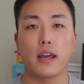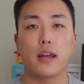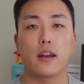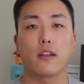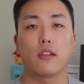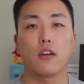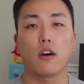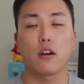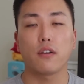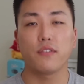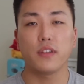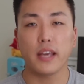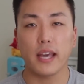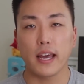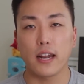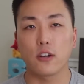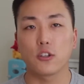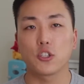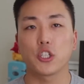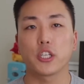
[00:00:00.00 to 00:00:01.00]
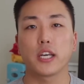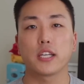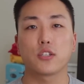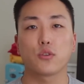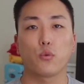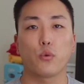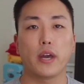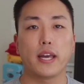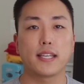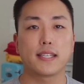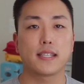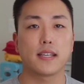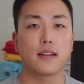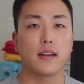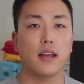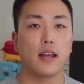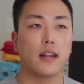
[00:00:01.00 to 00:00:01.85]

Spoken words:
and a lot of the energy gets wasted,